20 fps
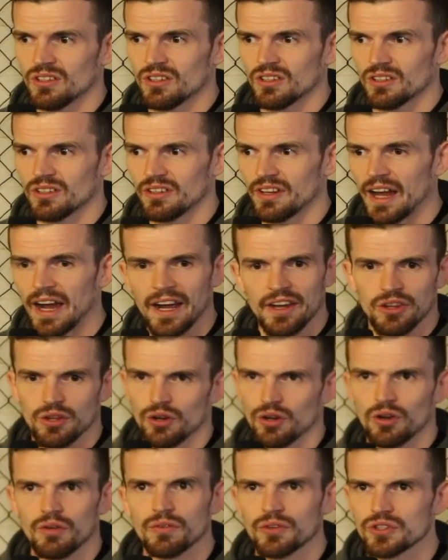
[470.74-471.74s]

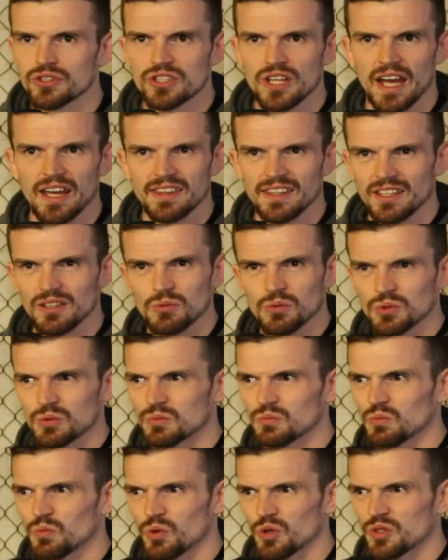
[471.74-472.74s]
neither of us, I think,
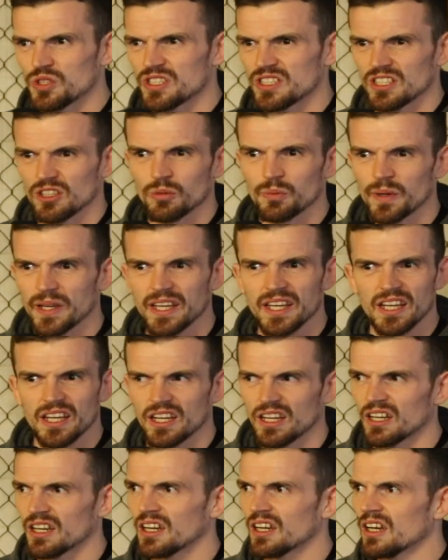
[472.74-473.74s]
would still be
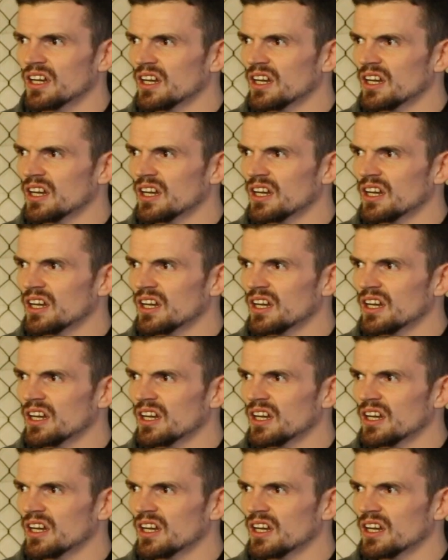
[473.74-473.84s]
here.